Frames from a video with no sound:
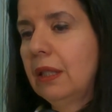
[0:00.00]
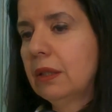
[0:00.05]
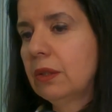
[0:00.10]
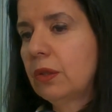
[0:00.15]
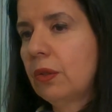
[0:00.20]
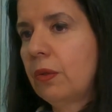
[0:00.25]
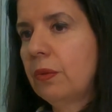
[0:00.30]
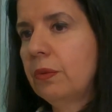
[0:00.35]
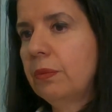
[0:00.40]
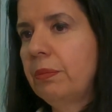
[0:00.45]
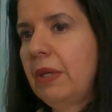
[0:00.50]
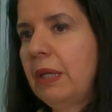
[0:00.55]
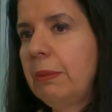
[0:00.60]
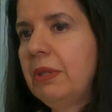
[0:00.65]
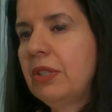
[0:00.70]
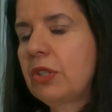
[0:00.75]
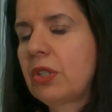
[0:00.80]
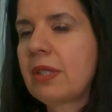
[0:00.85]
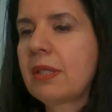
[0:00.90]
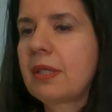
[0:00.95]
So
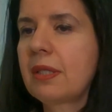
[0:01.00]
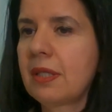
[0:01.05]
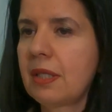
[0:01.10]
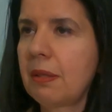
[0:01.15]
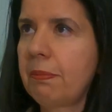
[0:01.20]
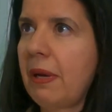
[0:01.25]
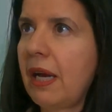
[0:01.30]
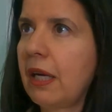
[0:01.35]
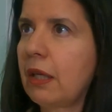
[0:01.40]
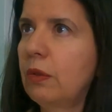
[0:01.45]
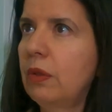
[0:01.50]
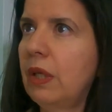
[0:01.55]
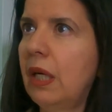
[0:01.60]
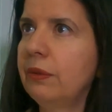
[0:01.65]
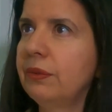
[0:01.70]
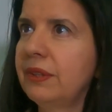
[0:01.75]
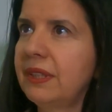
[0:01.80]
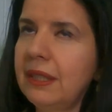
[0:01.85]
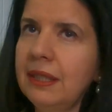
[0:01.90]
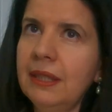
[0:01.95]
maybe just as a
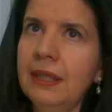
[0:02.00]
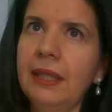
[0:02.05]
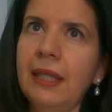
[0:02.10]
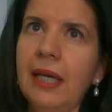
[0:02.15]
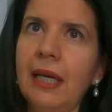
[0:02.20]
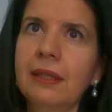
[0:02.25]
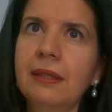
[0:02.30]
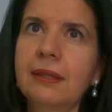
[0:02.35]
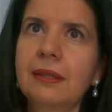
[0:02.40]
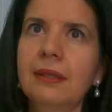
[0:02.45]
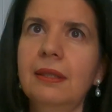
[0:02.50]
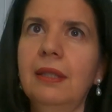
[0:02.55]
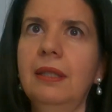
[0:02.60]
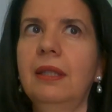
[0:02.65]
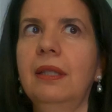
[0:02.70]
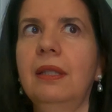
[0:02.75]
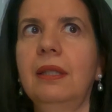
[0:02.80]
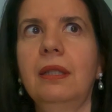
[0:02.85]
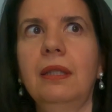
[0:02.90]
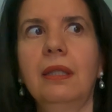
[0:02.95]
background, Signicat
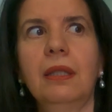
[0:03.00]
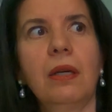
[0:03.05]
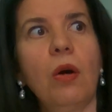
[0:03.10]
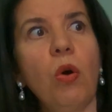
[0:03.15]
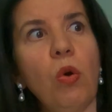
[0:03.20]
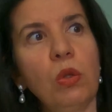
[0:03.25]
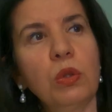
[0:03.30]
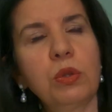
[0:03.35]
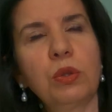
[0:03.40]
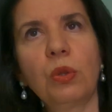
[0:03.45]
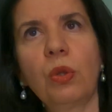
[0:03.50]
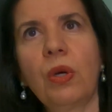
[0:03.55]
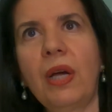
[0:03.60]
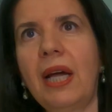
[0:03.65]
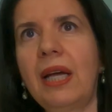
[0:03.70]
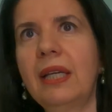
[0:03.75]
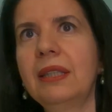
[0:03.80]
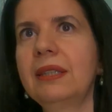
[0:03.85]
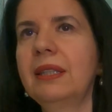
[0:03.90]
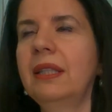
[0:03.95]
also
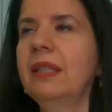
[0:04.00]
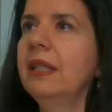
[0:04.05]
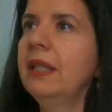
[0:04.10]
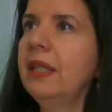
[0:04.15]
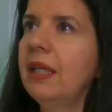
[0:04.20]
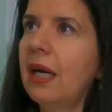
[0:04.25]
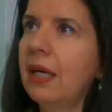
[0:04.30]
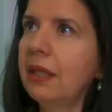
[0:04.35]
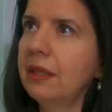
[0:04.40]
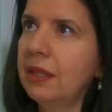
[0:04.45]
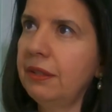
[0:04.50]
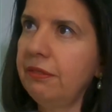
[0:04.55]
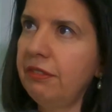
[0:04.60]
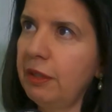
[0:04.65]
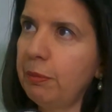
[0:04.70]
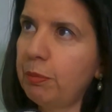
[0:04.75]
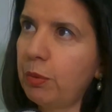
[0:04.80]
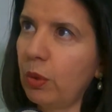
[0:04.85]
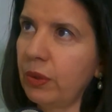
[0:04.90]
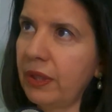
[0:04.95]
has an
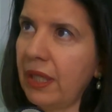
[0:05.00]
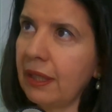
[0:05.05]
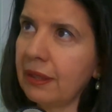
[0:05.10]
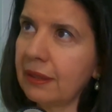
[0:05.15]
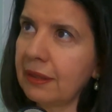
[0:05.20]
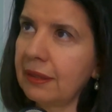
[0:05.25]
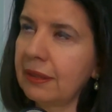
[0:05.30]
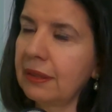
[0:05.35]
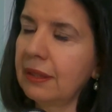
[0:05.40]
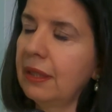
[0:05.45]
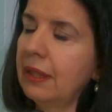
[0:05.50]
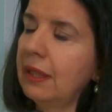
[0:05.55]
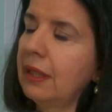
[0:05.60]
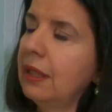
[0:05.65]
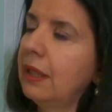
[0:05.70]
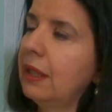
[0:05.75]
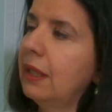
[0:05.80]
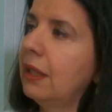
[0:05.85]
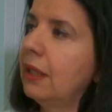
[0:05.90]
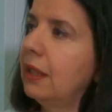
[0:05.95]
eIDV product,
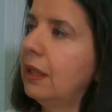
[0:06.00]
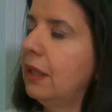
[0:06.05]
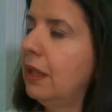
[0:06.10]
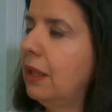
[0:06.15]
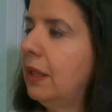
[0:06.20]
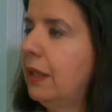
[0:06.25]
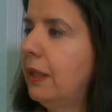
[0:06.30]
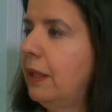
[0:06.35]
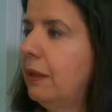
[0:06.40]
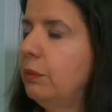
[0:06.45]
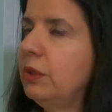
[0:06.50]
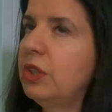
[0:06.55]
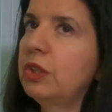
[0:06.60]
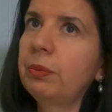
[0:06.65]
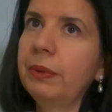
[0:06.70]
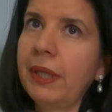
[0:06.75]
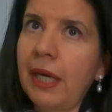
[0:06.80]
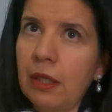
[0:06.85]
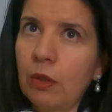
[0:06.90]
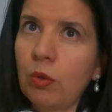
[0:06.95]
which
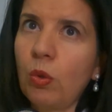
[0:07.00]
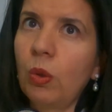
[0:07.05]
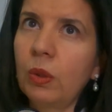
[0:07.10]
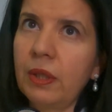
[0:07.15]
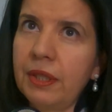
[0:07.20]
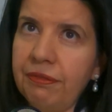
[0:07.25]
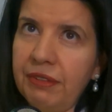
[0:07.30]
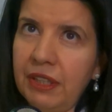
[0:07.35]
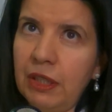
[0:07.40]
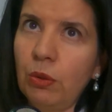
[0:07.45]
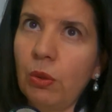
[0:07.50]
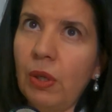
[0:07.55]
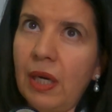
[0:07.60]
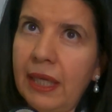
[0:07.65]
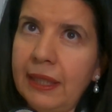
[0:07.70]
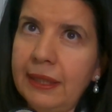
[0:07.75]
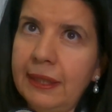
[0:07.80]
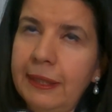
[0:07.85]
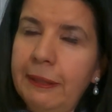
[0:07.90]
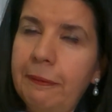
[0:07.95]
we are calling Video
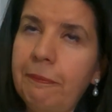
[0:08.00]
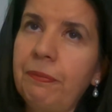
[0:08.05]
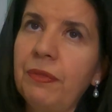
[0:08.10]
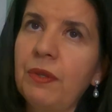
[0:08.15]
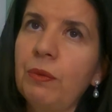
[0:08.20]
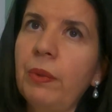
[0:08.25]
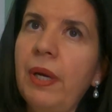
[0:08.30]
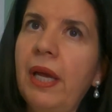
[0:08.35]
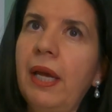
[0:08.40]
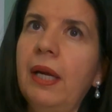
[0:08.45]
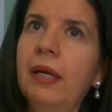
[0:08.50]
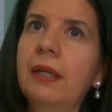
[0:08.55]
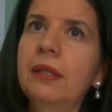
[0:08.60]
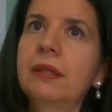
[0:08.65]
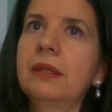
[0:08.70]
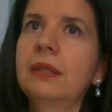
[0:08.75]
ID, where